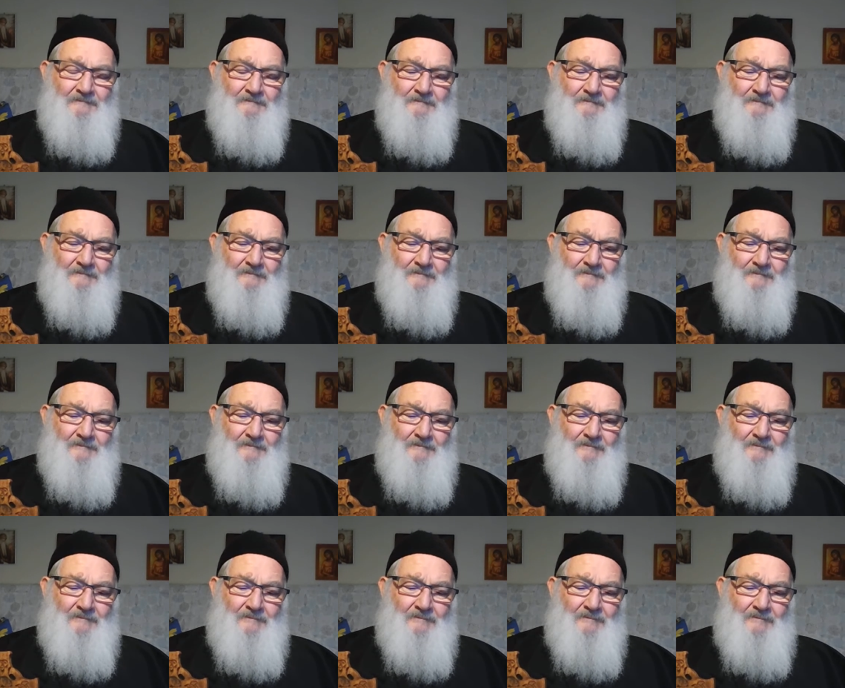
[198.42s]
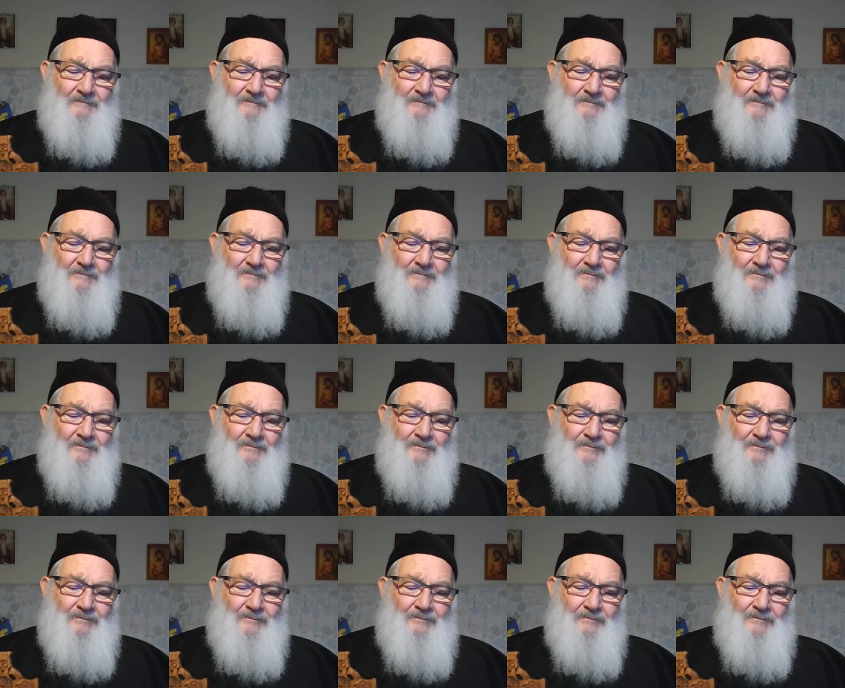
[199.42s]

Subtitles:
No one is speaking in this clip.